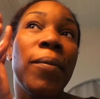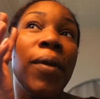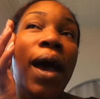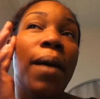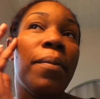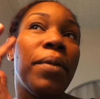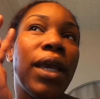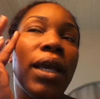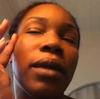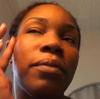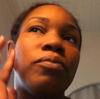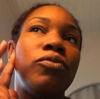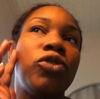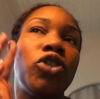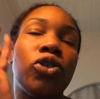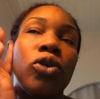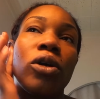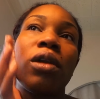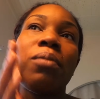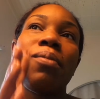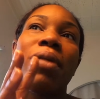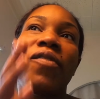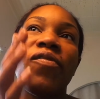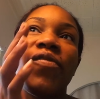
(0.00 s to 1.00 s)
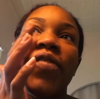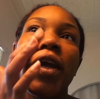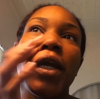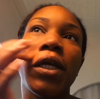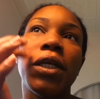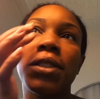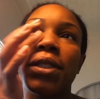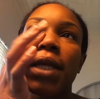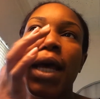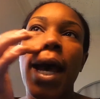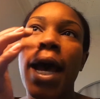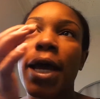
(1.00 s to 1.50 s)
I mean, showing on my
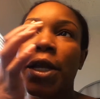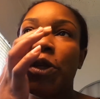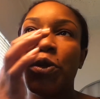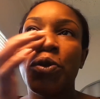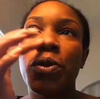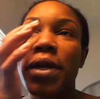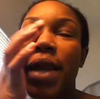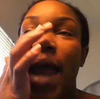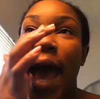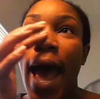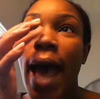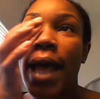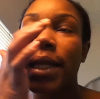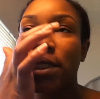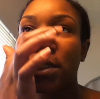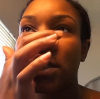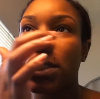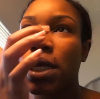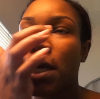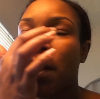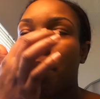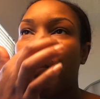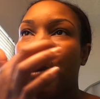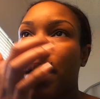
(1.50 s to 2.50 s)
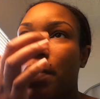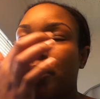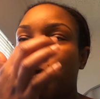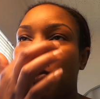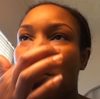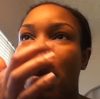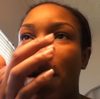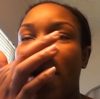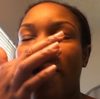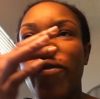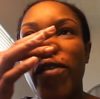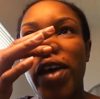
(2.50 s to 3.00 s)
face. I do not get bumps
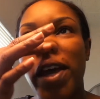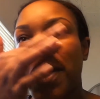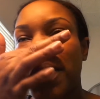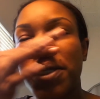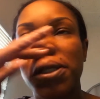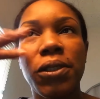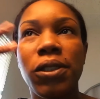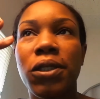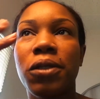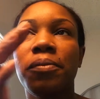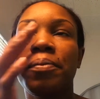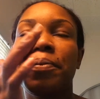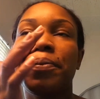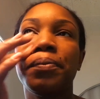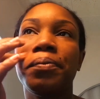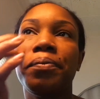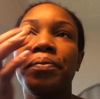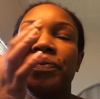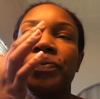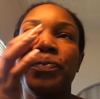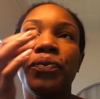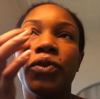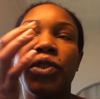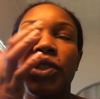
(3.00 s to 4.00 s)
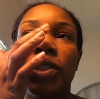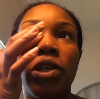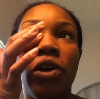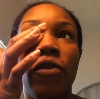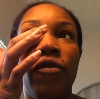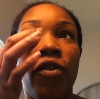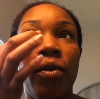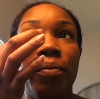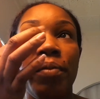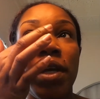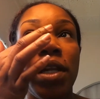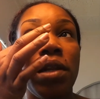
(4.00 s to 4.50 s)
on my face. So
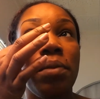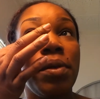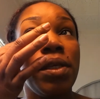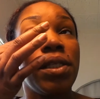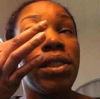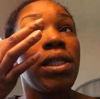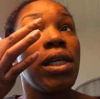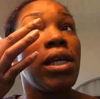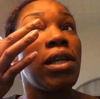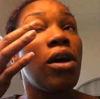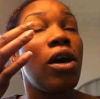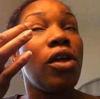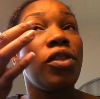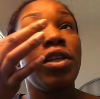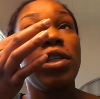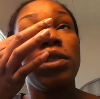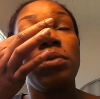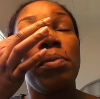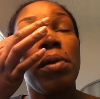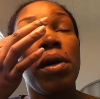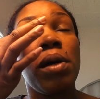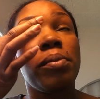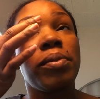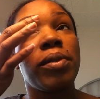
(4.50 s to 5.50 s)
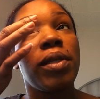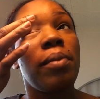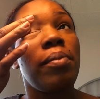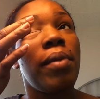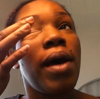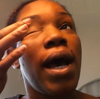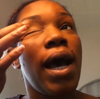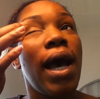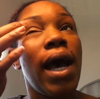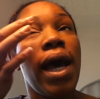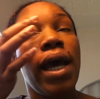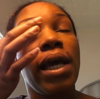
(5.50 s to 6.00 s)
for me to be seeing all these bumps, I'm
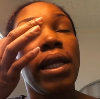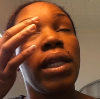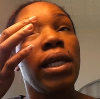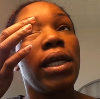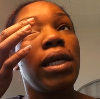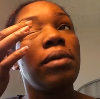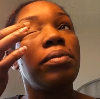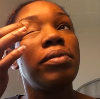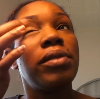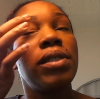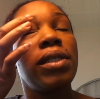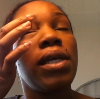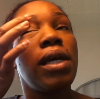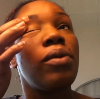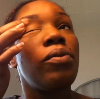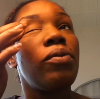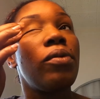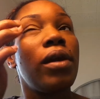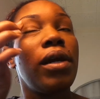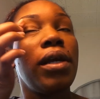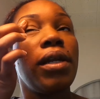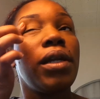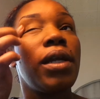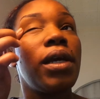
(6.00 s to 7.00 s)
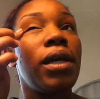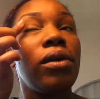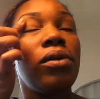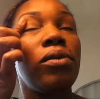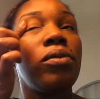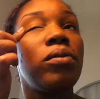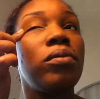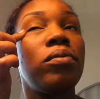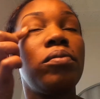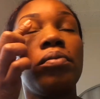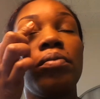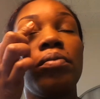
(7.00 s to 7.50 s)
highly upset right now.